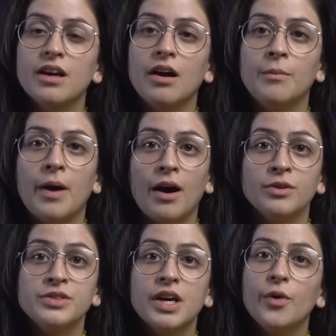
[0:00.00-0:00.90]
come
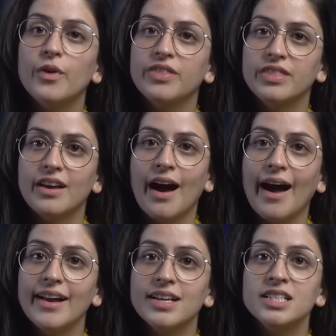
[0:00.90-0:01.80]
out with the
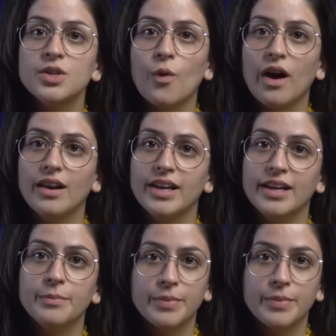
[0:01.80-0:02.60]
highest quality